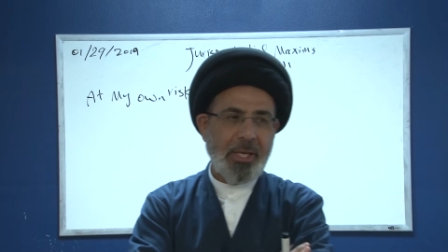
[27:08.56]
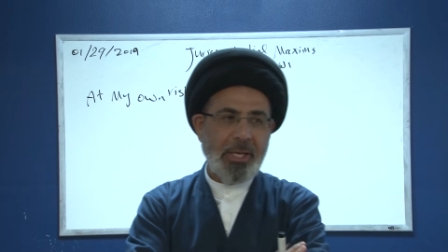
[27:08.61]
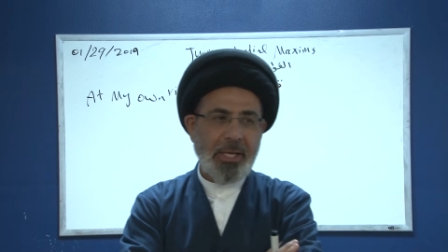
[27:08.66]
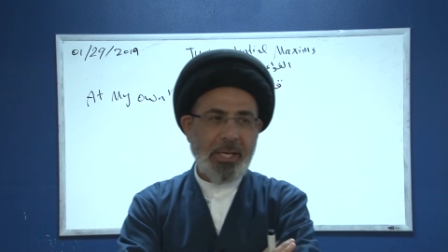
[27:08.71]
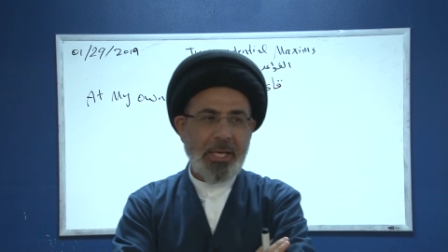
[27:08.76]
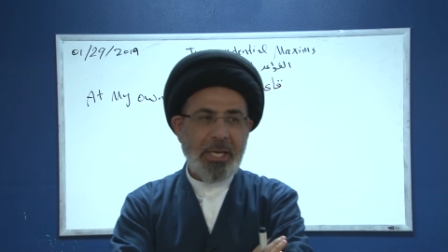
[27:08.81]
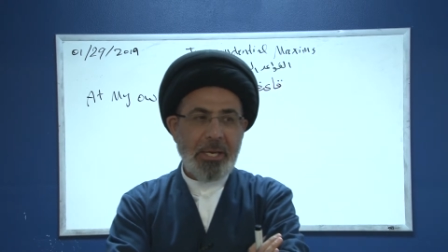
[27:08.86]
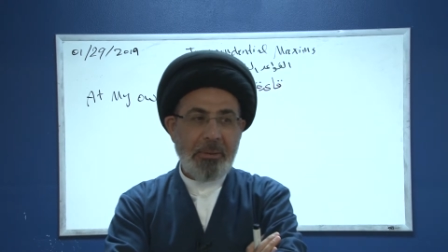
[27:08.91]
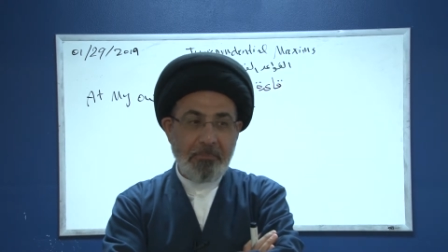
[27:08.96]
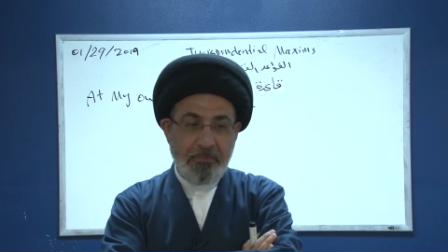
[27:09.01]

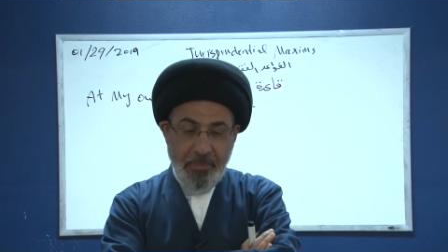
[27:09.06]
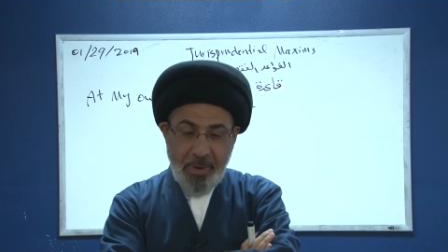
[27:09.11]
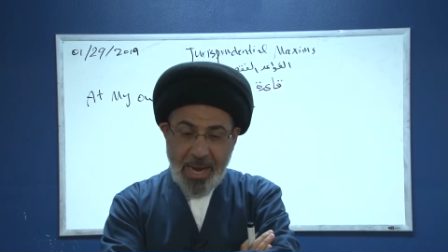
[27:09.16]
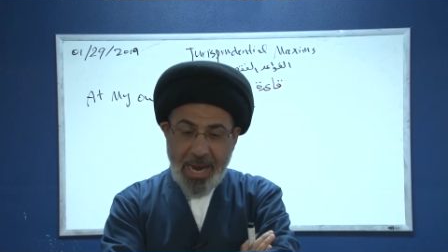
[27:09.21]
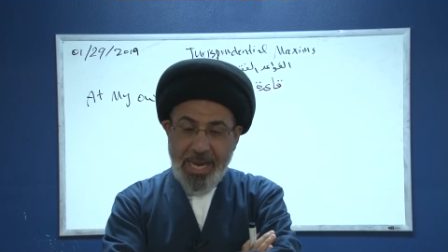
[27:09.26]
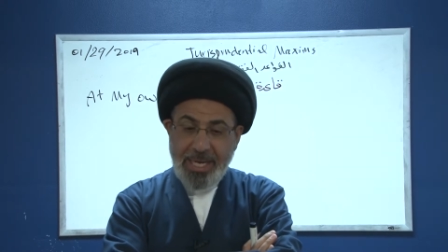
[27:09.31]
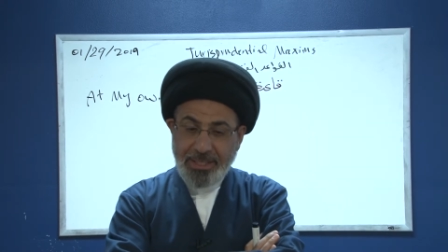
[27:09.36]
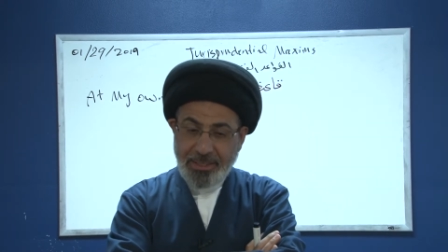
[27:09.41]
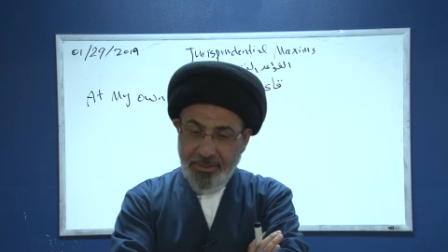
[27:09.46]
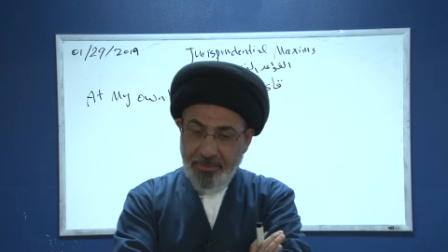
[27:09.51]
He
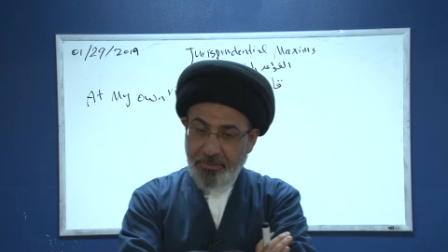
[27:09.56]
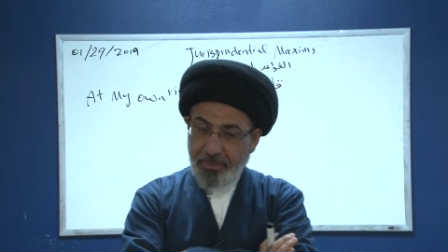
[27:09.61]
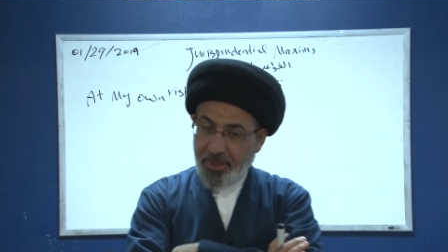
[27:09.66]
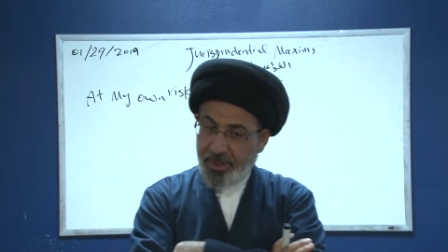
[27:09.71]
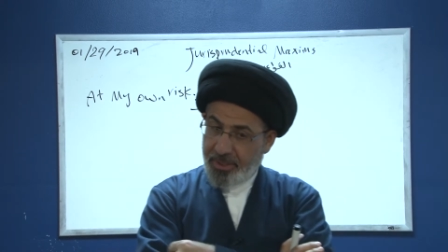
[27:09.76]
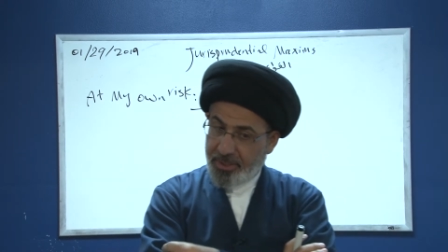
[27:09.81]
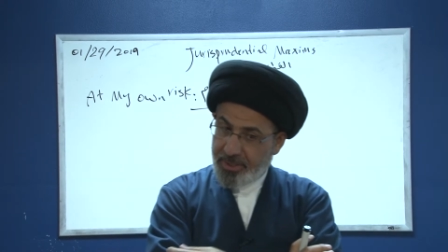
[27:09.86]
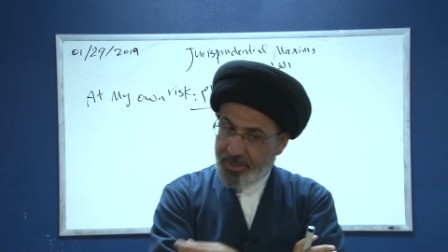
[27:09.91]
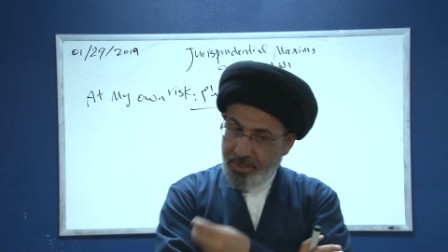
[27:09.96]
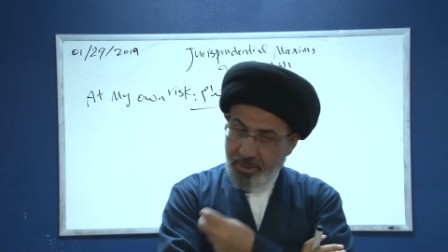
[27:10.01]
might
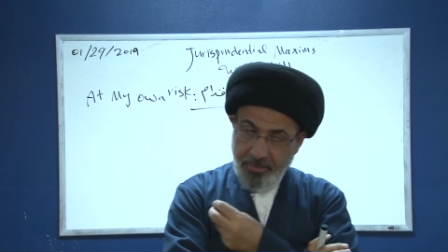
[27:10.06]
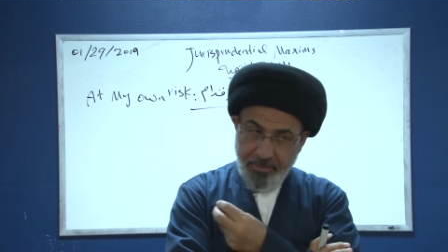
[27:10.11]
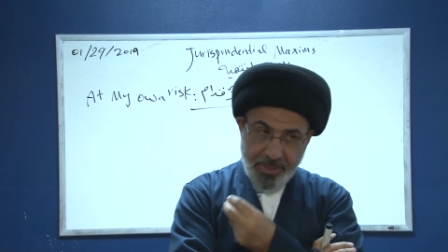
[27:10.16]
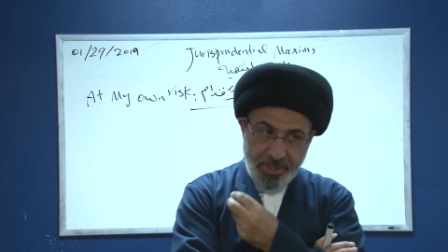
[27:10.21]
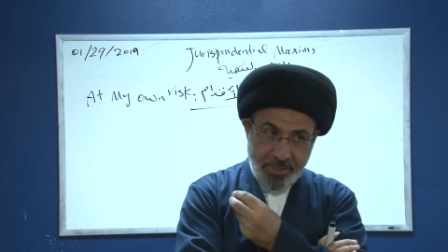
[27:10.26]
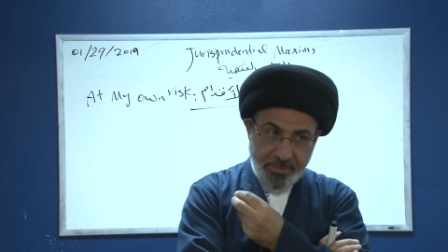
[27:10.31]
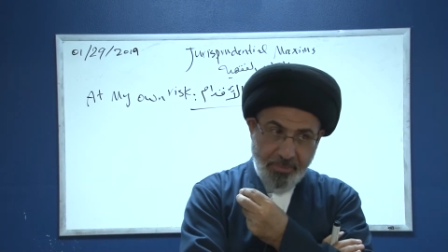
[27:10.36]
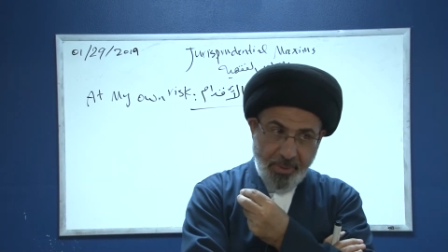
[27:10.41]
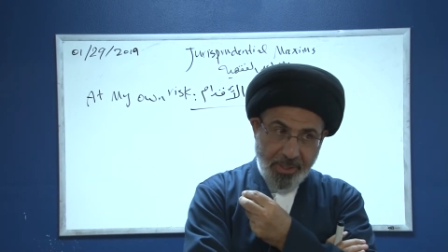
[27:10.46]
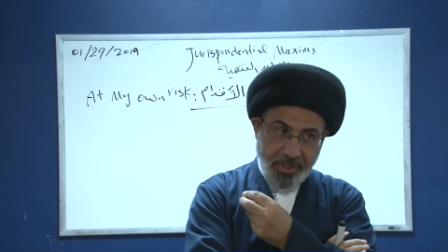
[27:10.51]
bear some
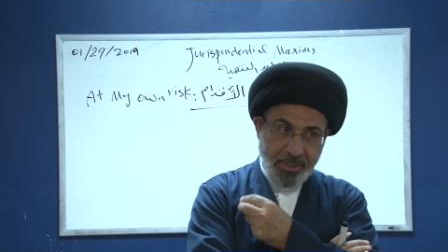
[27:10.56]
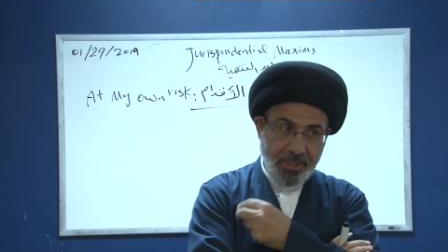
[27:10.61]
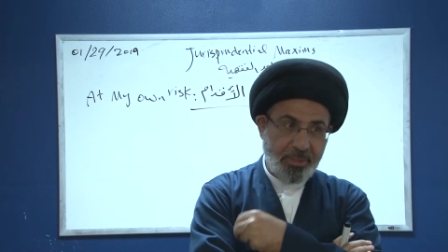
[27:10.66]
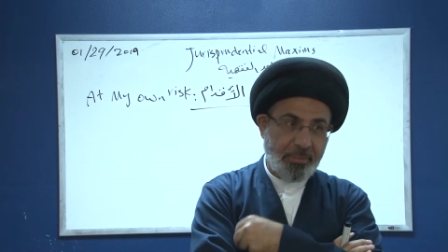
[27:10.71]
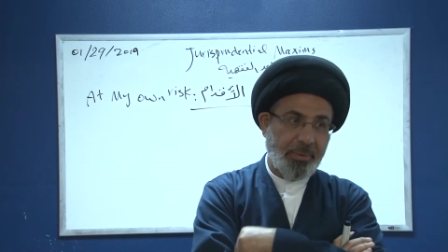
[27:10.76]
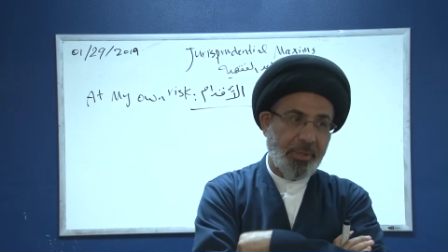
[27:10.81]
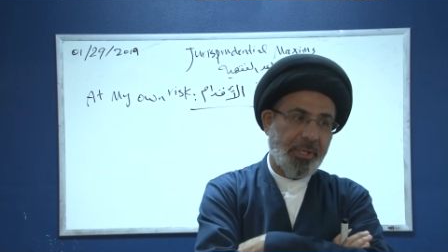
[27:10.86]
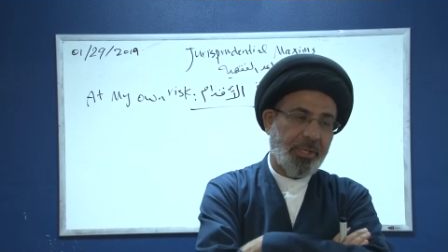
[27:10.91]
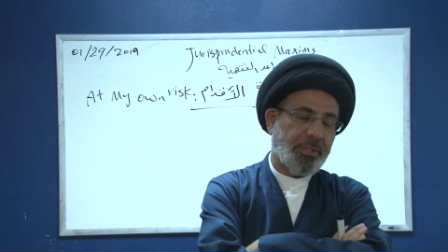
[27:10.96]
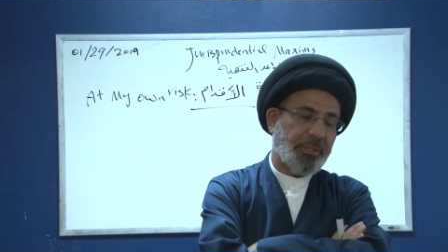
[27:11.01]

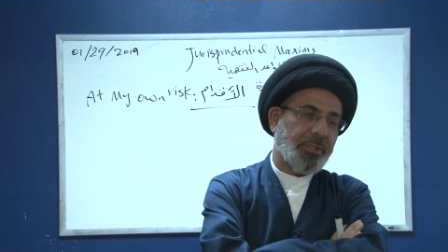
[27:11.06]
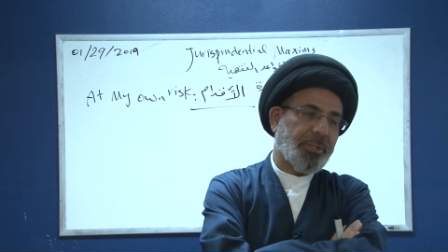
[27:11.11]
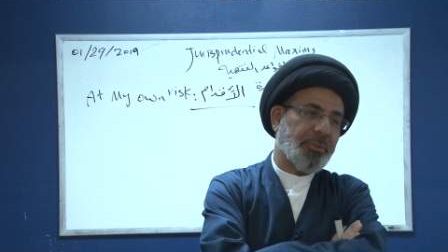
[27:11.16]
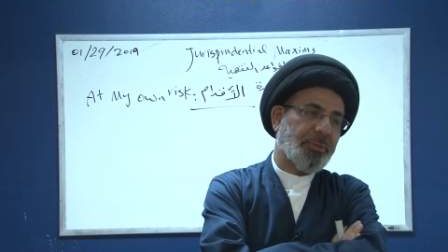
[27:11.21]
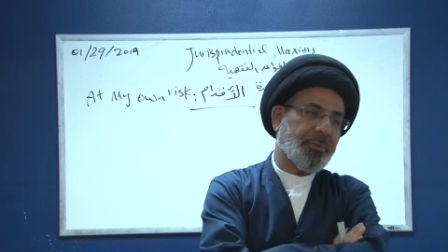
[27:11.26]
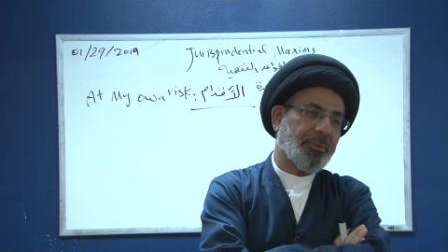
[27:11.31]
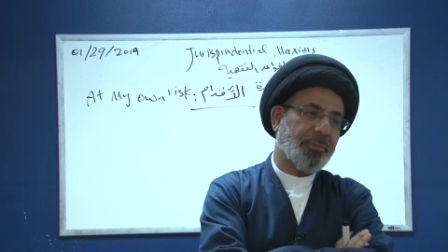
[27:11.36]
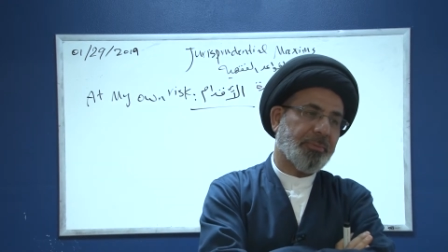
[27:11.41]
responsibility too.